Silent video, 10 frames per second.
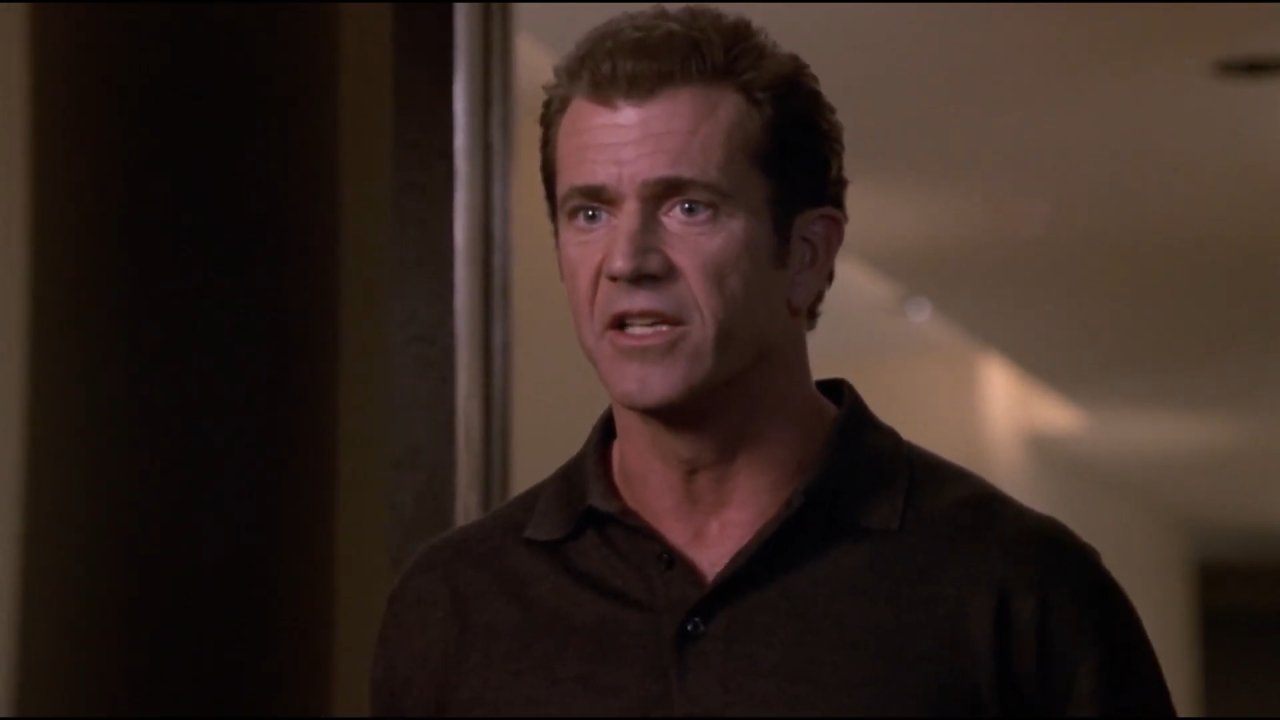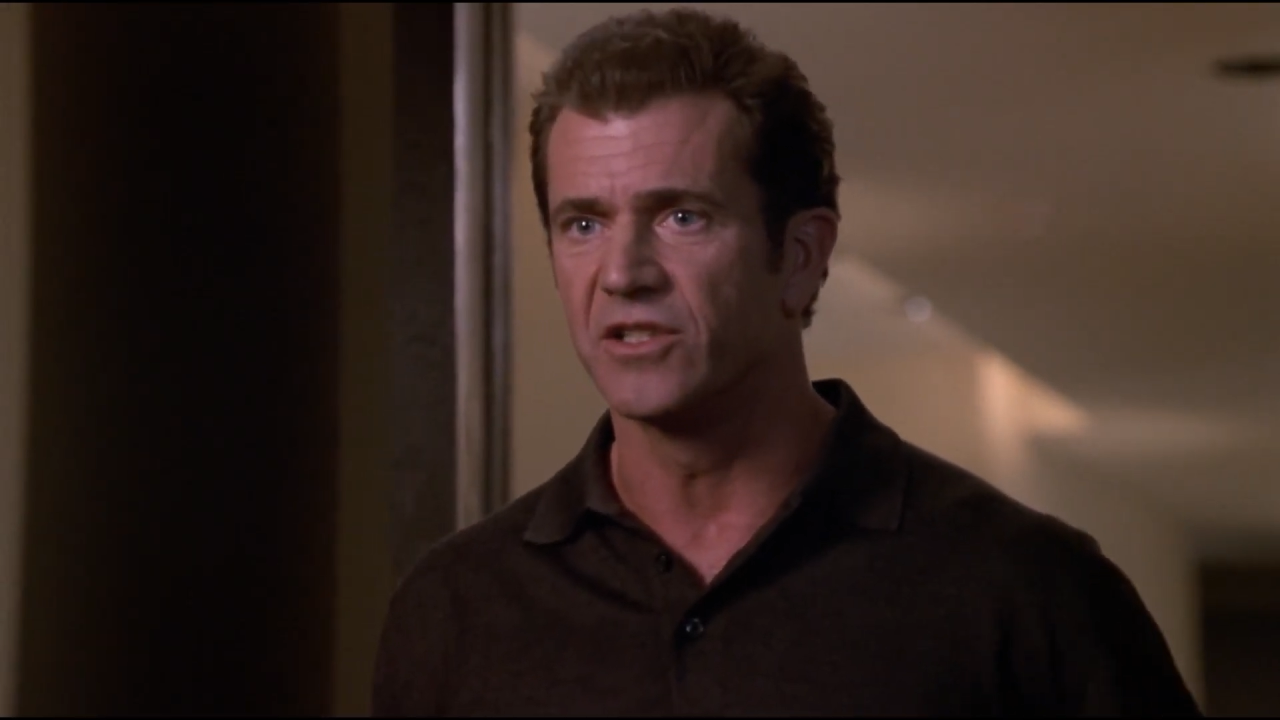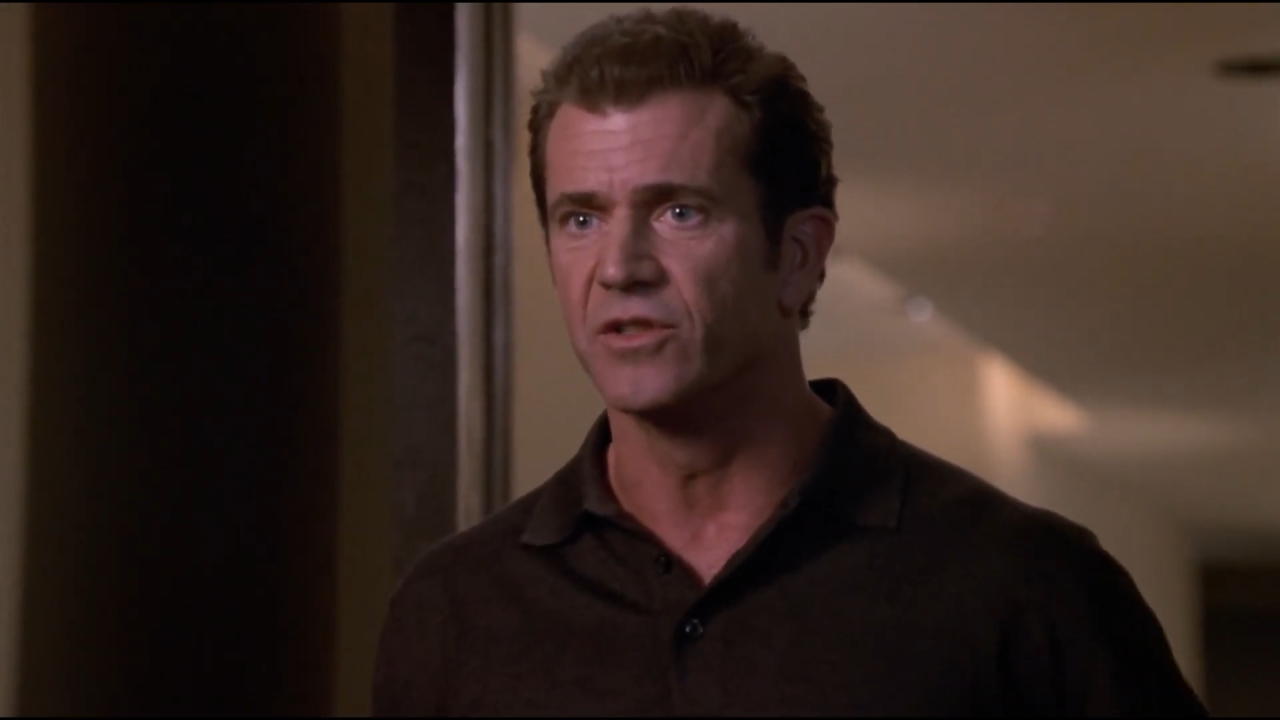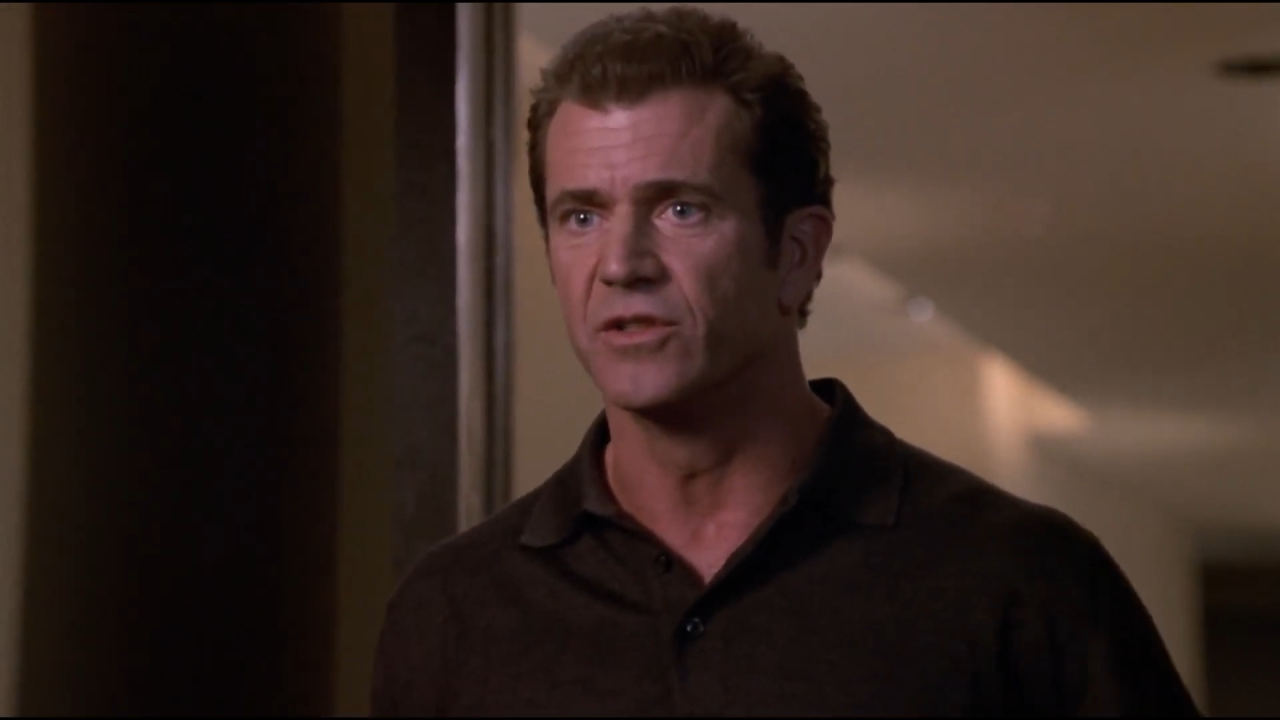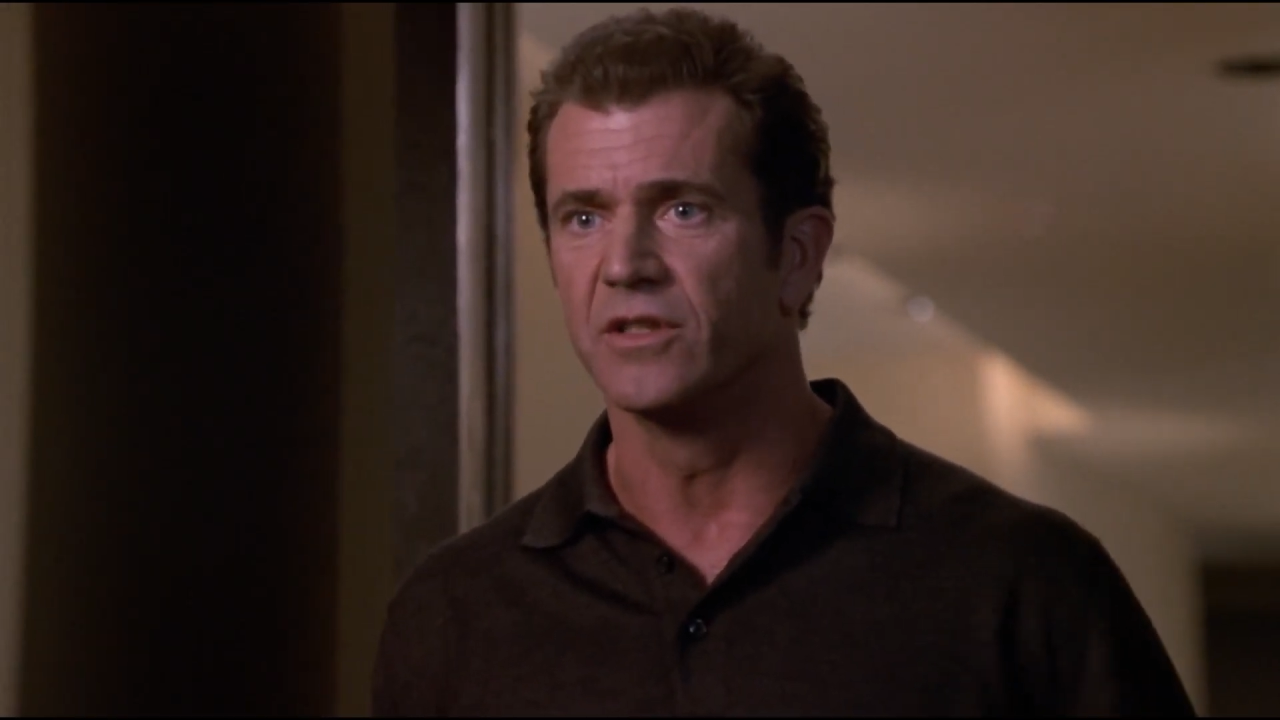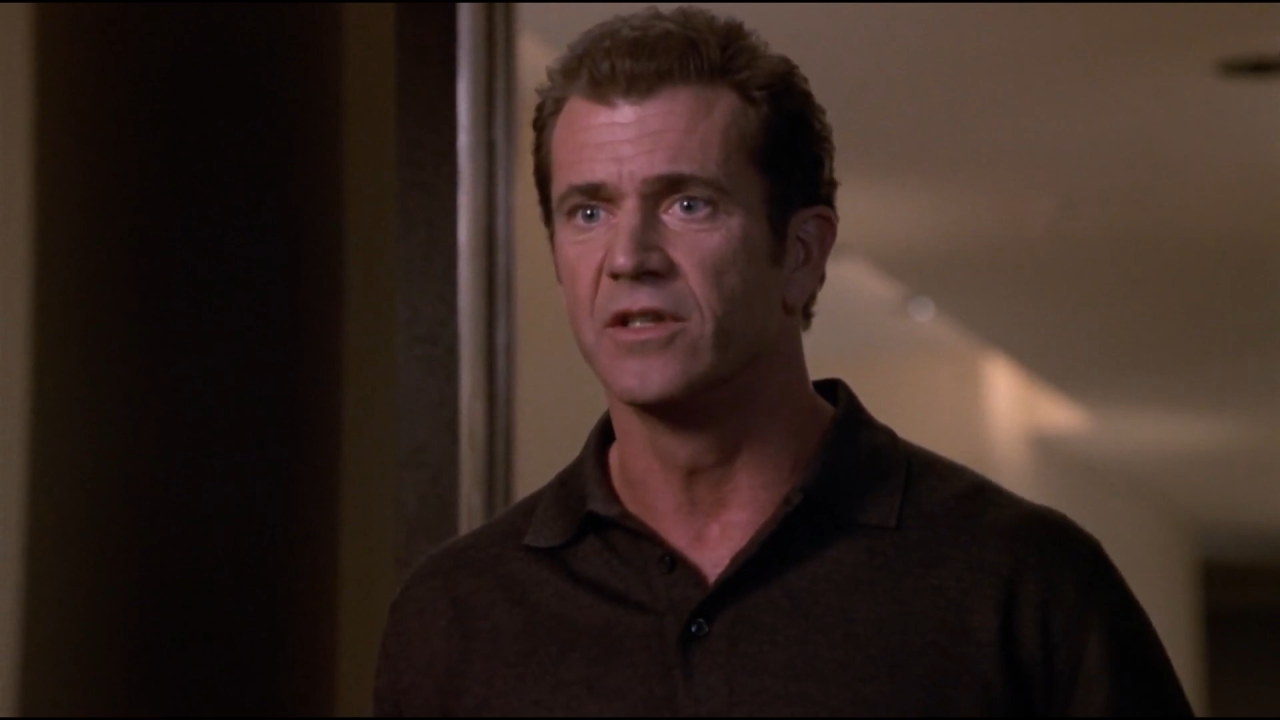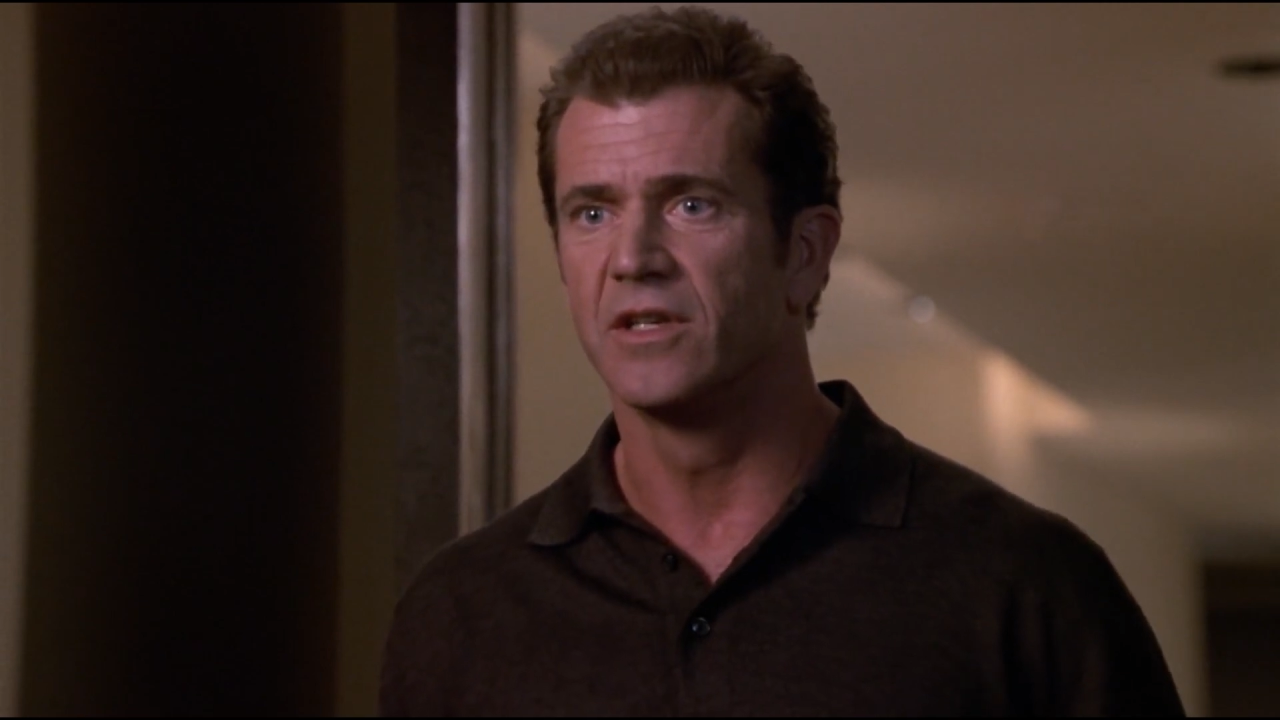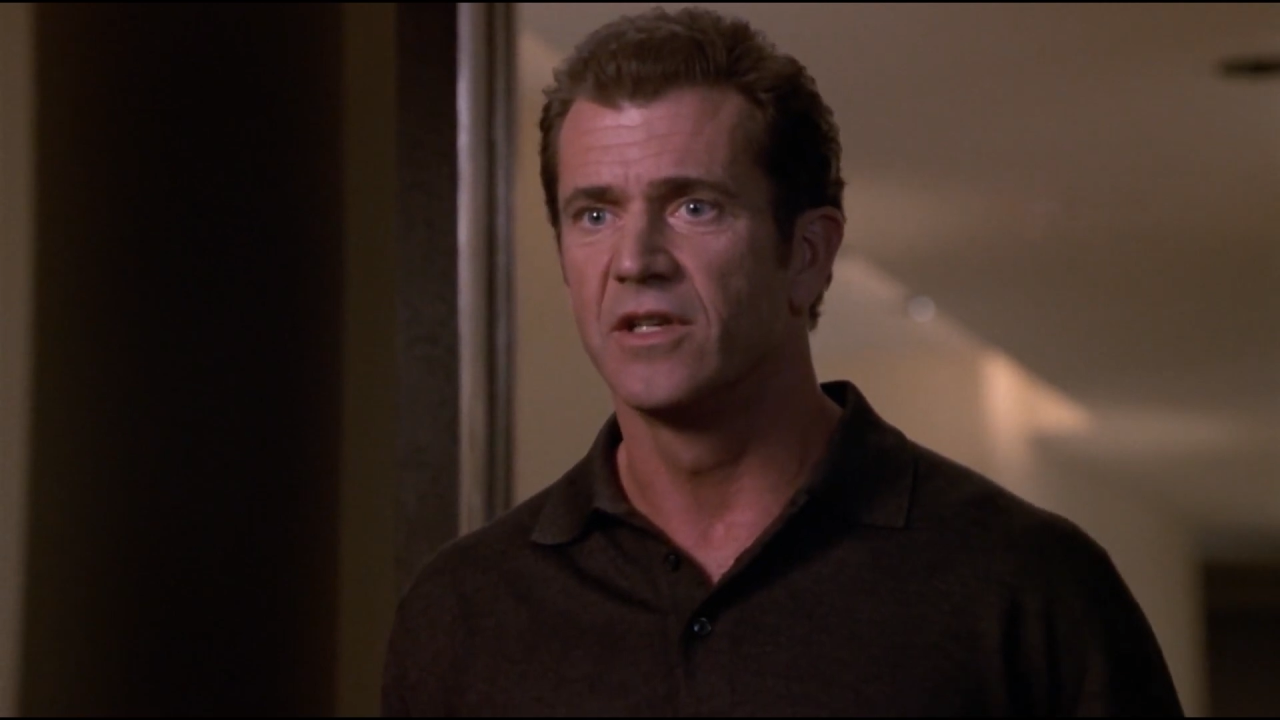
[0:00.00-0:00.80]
for her prom